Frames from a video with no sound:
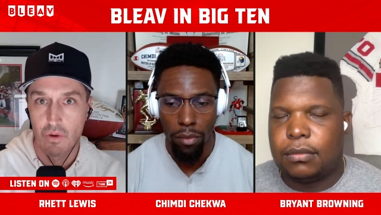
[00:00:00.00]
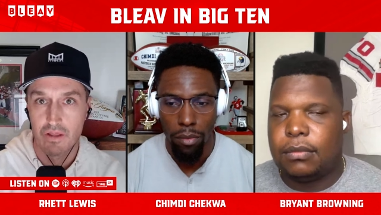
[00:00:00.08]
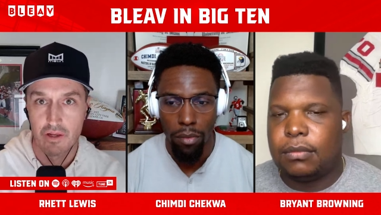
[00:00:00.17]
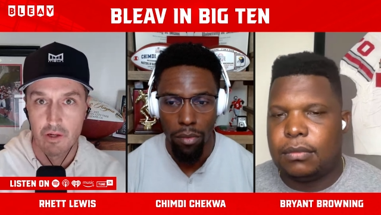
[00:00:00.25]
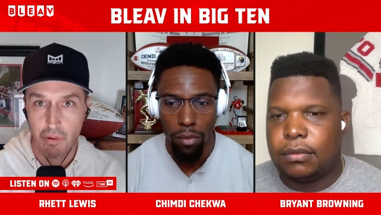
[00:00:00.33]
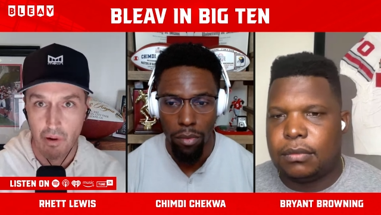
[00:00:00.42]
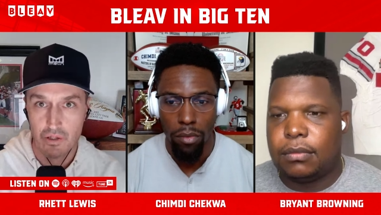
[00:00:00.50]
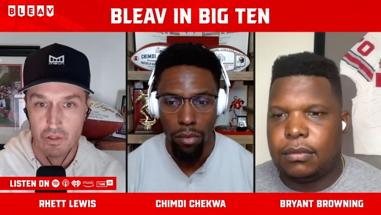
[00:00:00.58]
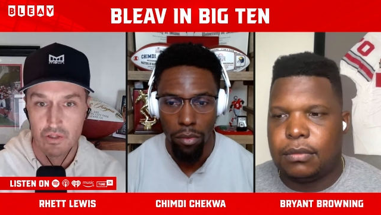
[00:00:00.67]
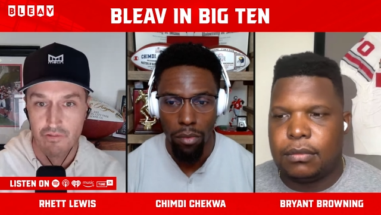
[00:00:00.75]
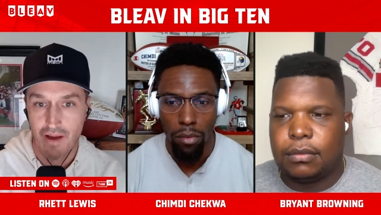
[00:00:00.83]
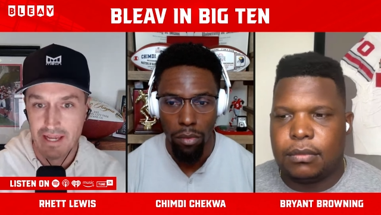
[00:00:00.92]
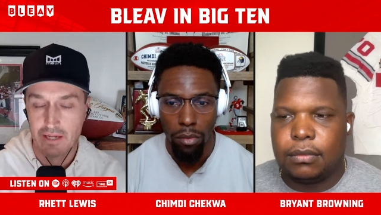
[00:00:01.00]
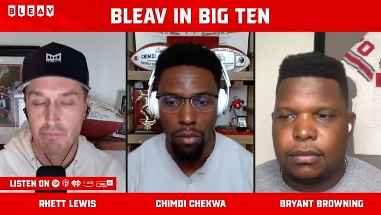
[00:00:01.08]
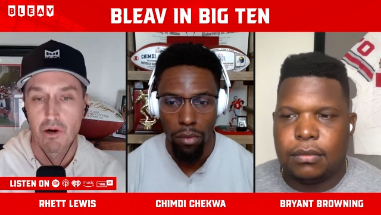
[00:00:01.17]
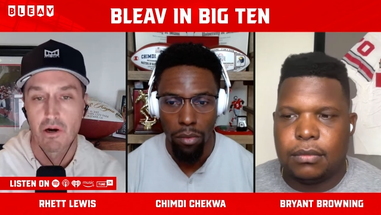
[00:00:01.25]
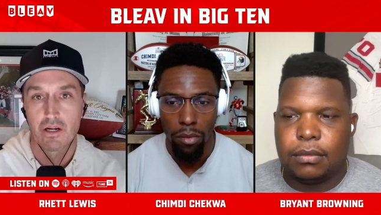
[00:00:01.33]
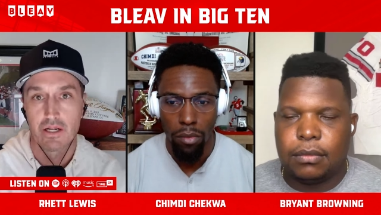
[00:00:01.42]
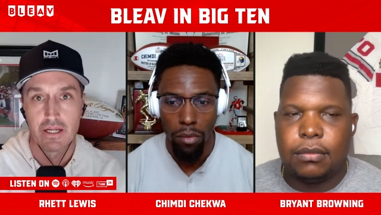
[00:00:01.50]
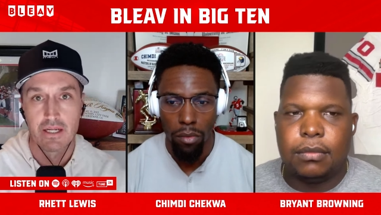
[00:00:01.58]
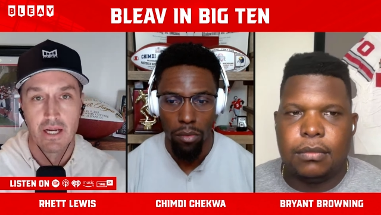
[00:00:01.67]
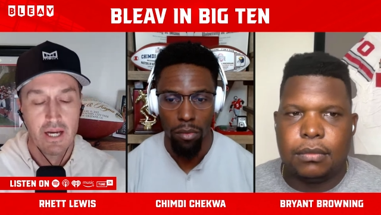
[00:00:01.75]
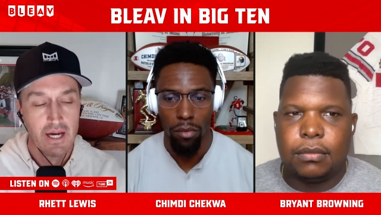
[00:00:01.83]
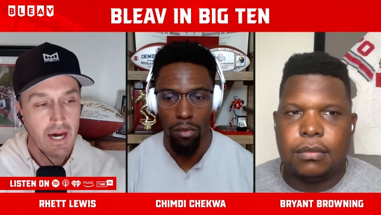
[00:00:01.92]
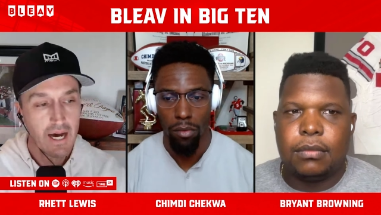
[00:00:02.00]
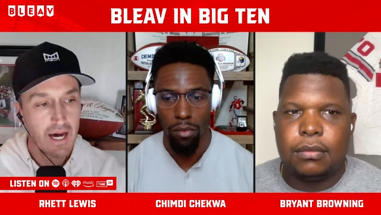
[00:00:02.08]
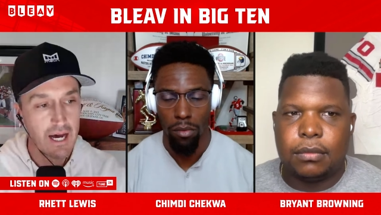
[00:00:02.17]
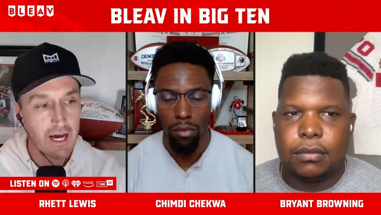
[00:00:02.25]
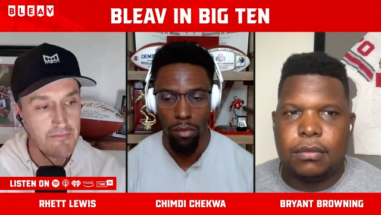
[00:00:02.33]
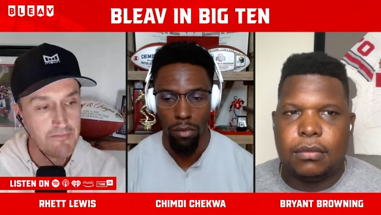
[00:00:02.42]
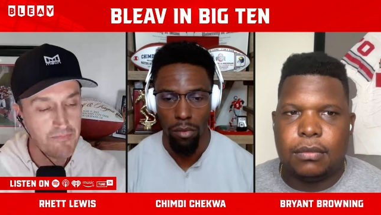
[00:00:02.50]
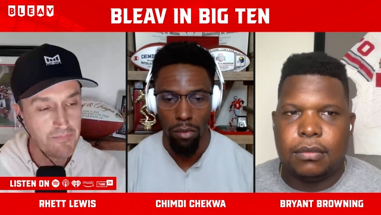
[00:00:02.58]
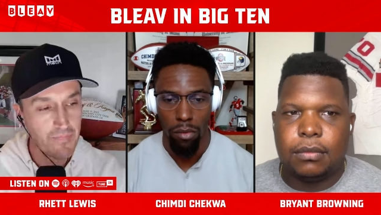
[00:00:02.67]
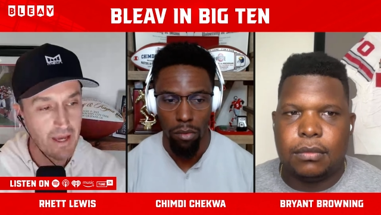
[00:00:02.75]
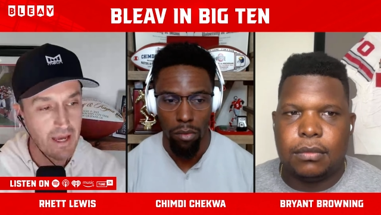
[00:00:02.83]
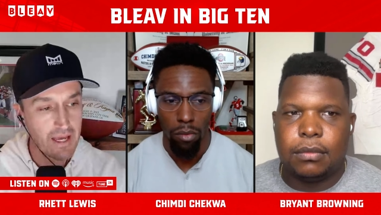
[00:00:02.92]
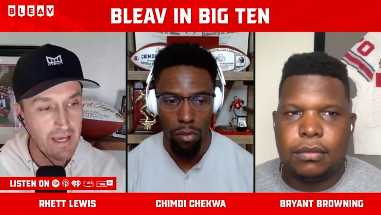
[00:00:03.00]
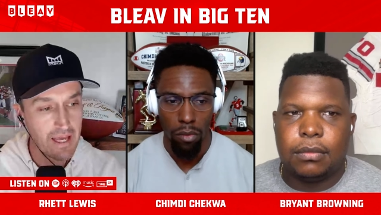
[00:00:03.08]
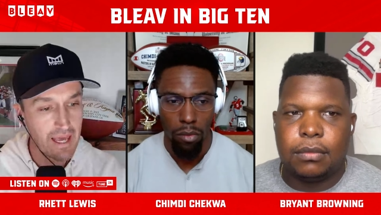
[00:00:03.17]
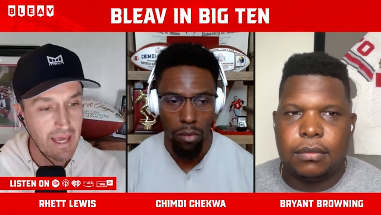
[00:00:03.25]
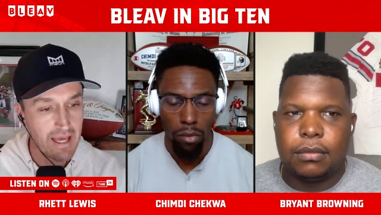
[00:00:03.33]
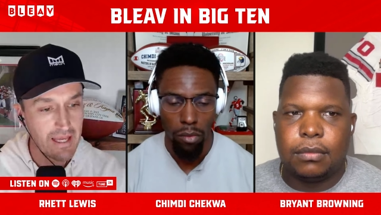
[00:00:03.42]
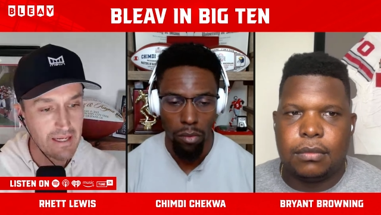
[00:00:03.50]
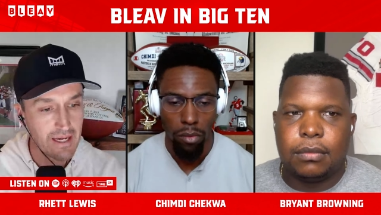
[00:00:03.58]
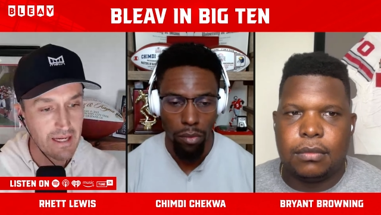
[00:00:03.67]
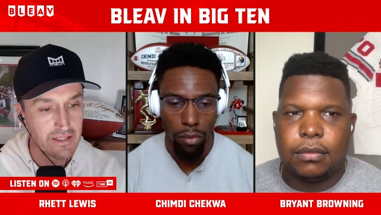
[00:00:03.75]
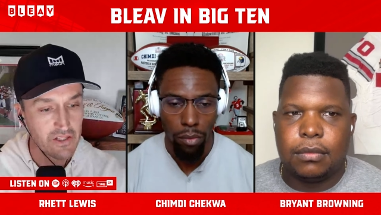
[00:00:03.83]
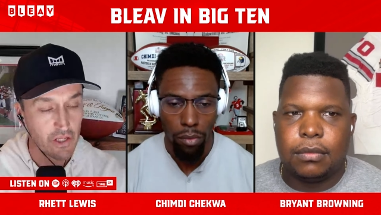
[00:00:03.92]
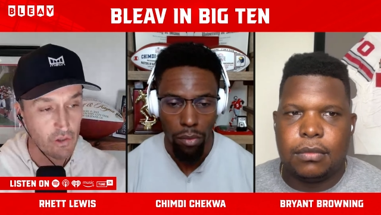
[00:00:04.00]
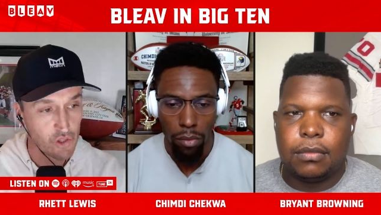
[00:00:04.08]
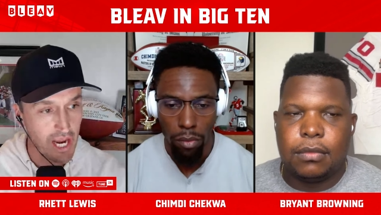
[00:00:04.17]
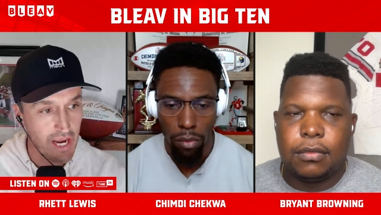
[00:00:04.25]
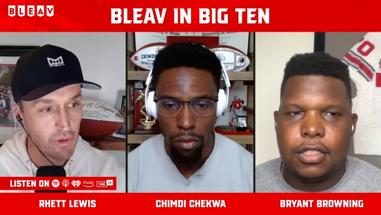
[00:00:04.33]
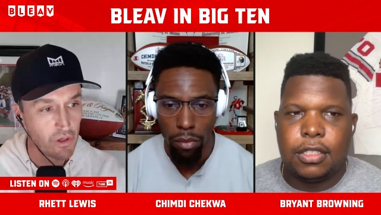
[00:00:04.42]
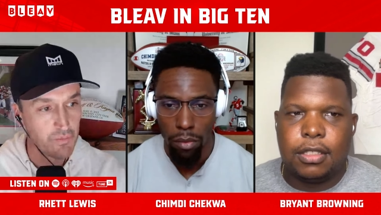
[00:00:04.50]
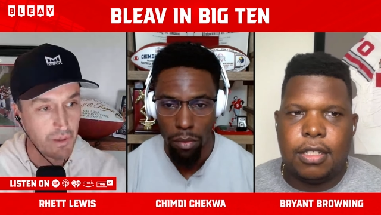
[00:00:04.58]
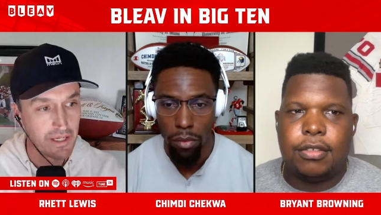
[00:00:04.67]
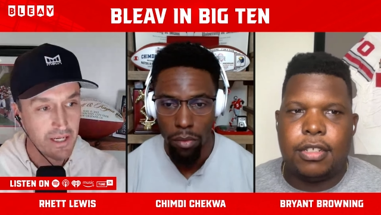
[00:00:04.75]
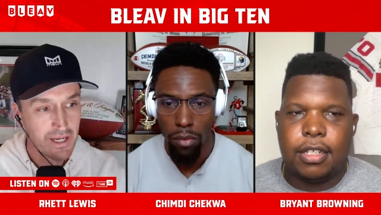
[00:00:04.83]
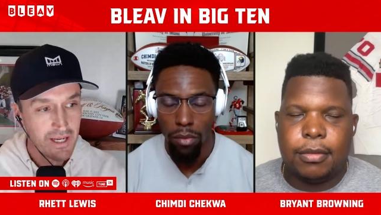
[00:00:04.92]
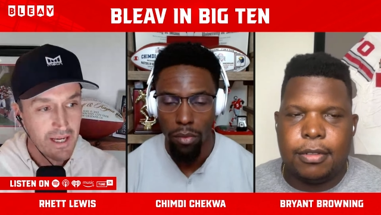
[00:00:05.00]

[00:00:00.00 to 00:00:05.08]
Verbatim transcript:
Speaker 1: with the departures of Eichenberg and um, and, and uh, Steele Chambers, but